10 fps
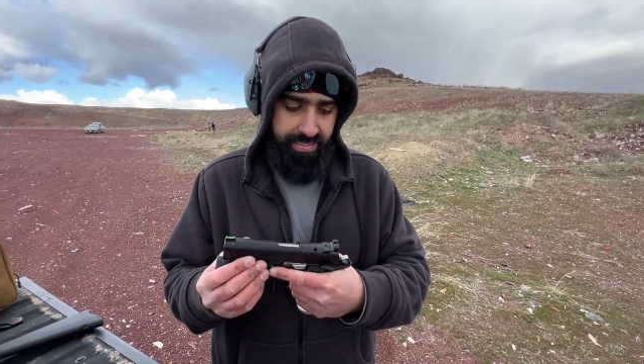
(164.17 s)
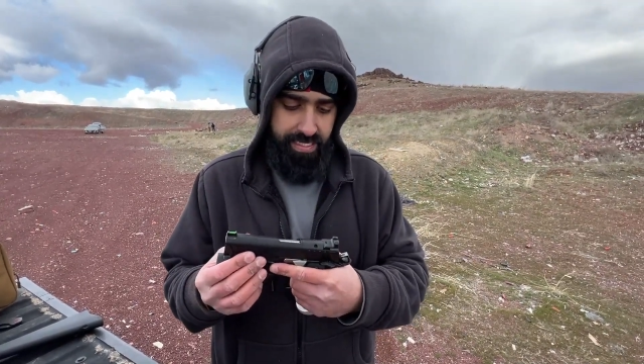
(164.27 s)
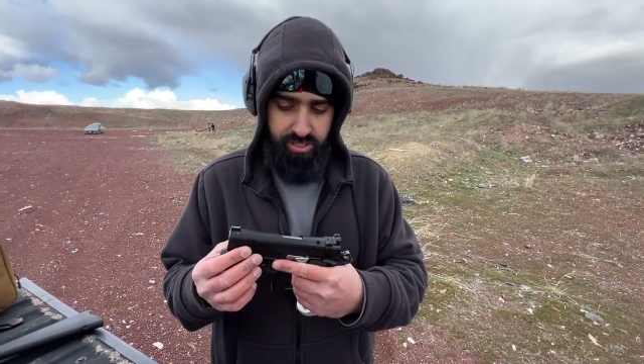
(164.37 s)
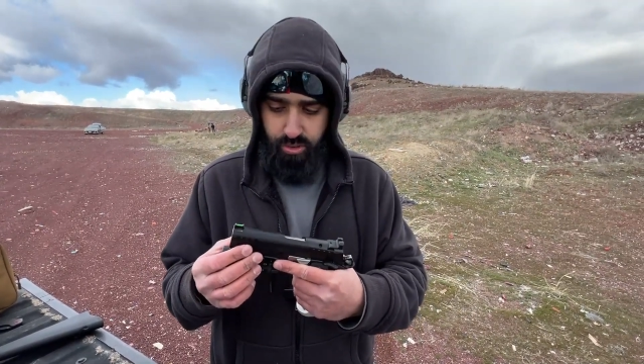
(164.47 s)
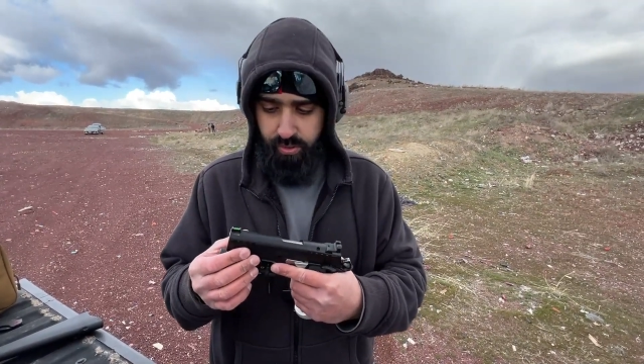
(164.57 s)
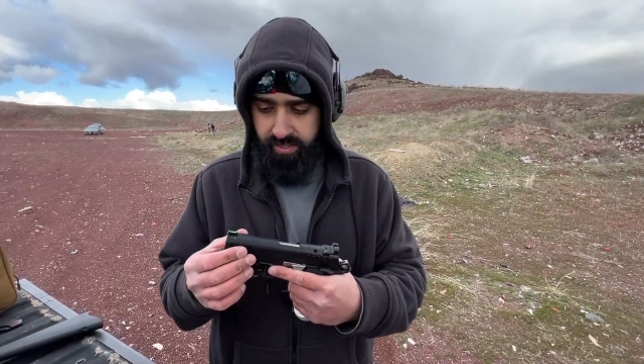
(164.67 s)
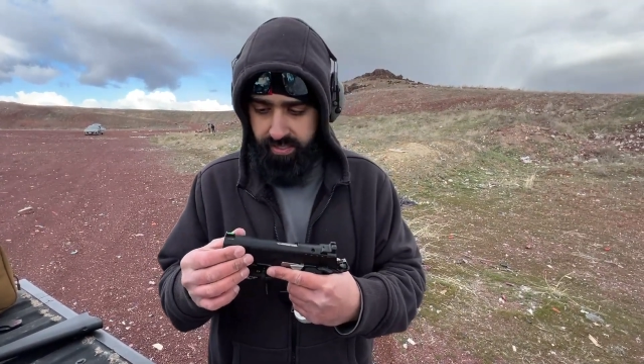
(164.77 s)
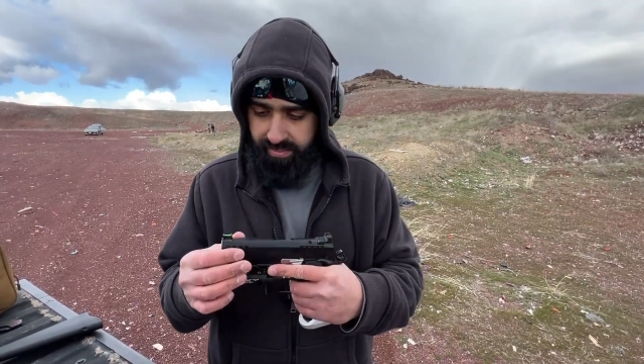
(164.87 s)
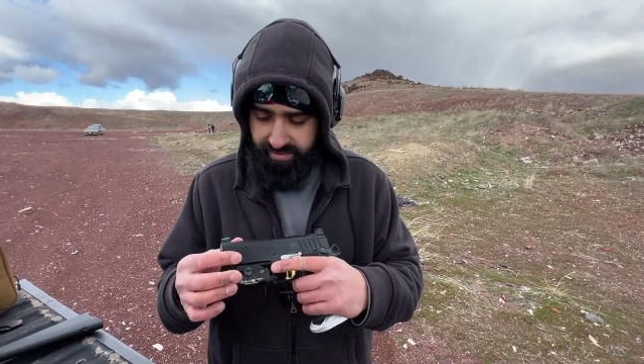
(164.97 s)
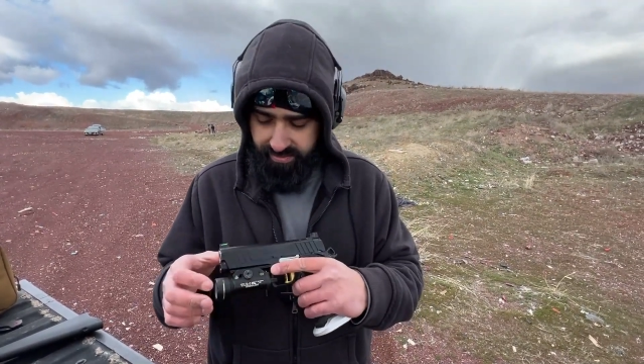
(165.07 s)
That short
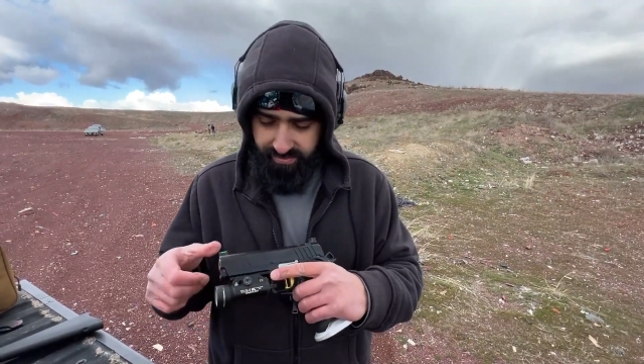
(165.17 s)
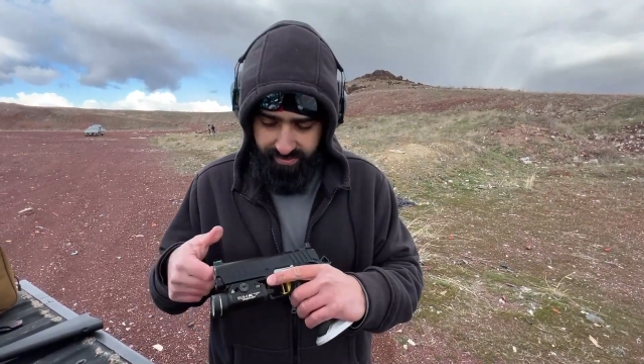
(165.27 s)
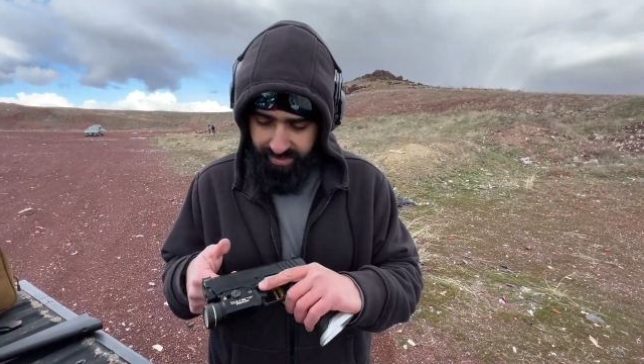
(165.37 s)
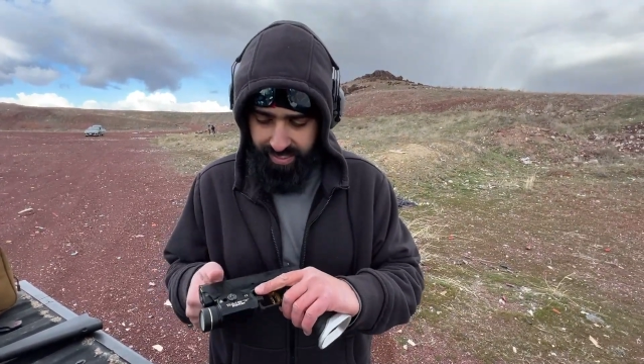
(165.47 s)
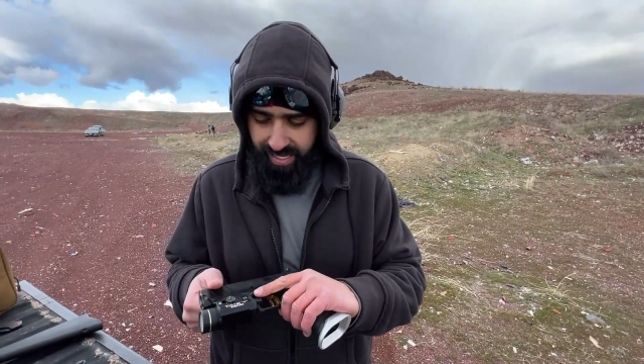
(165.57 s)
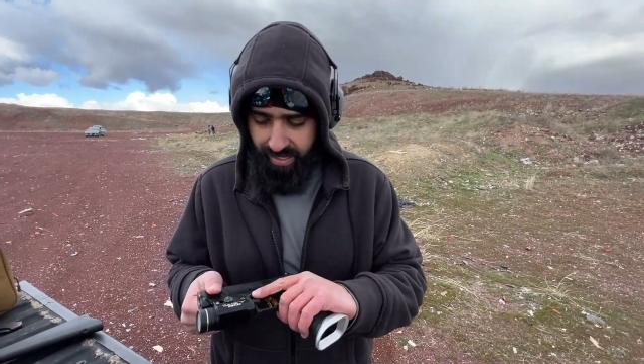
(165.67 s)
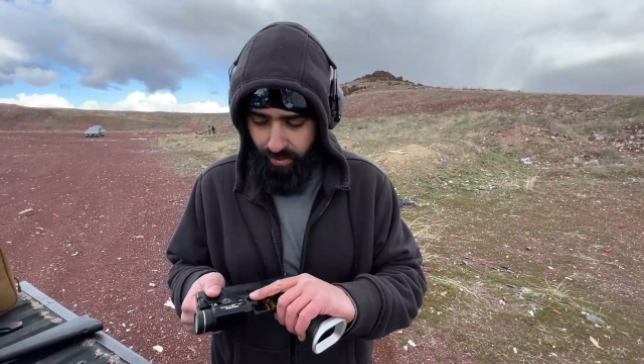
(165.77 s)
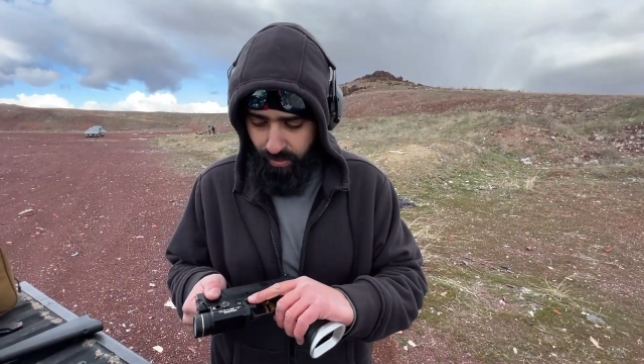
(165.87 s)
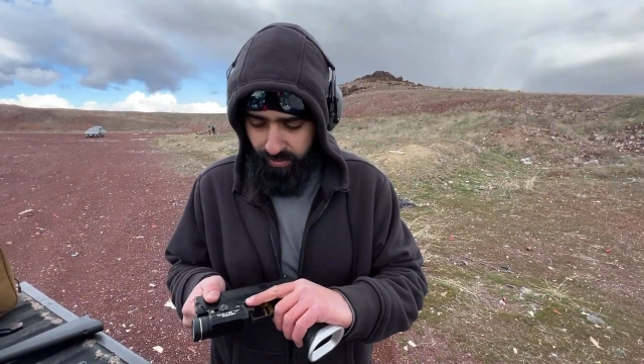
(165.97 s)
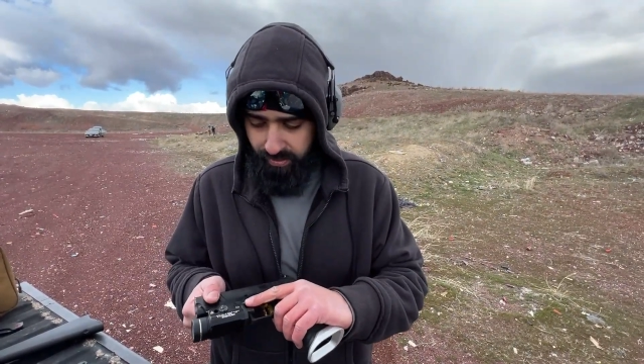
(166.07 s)
that's got a
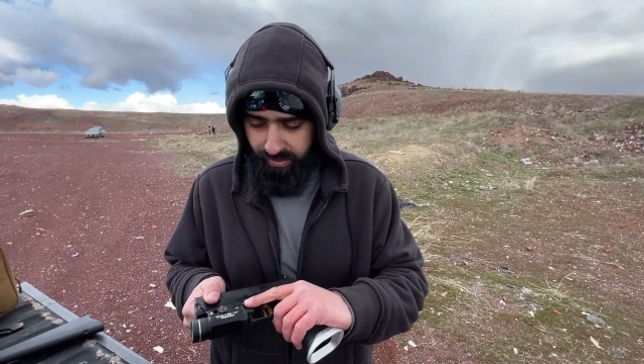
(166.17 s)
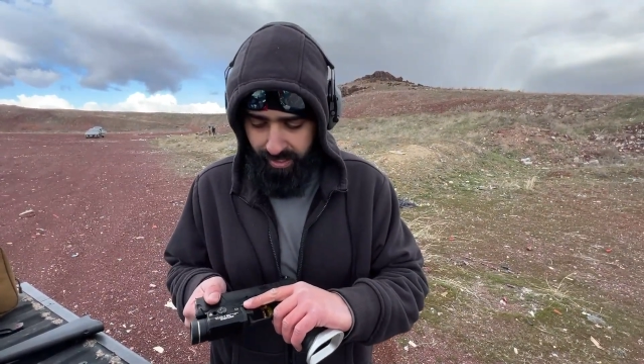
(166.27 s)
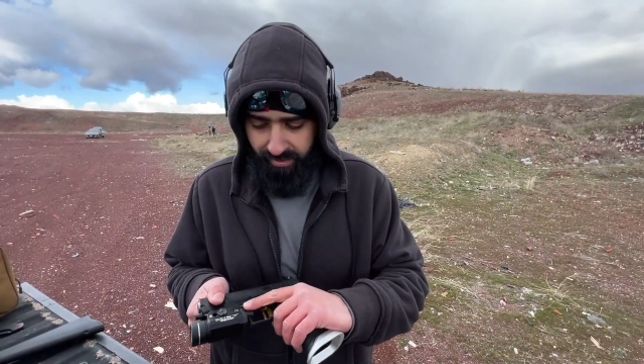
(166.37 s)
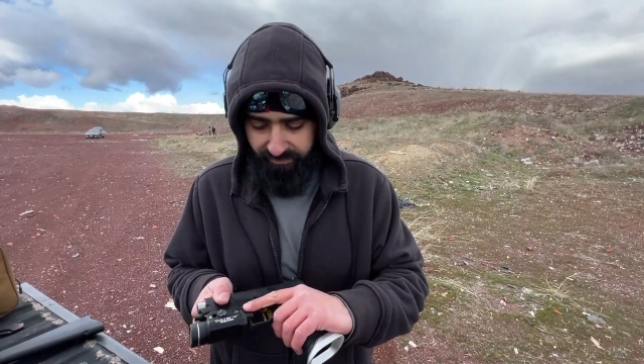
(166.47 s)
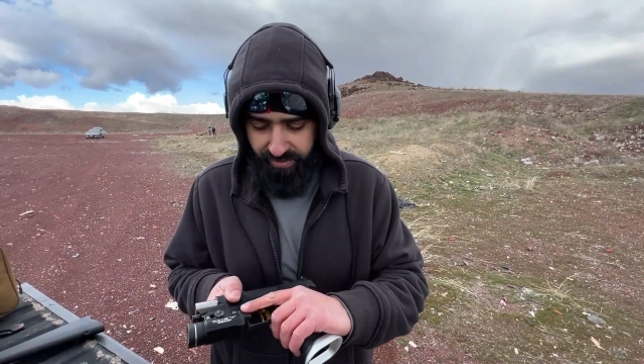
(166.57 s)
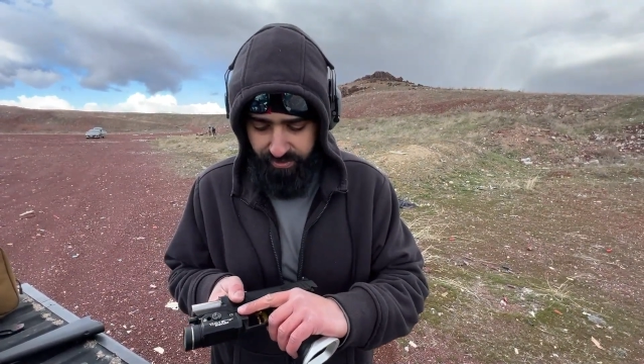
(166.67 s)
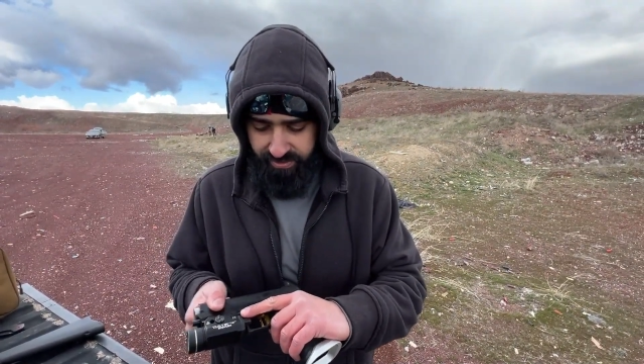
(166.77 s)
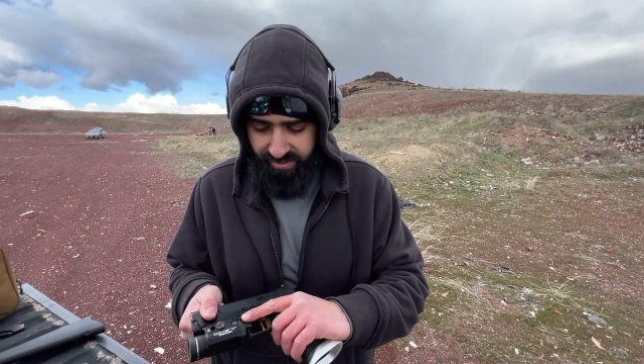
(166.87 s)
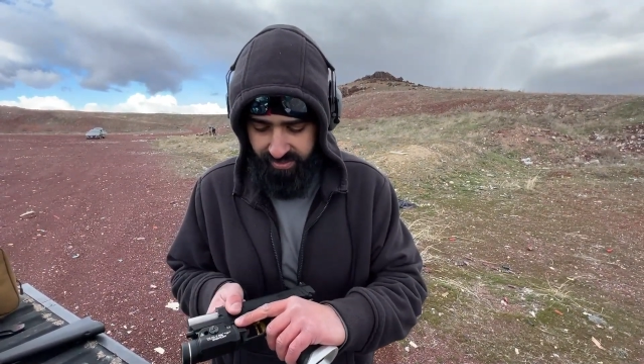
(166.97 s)
whole lot of views.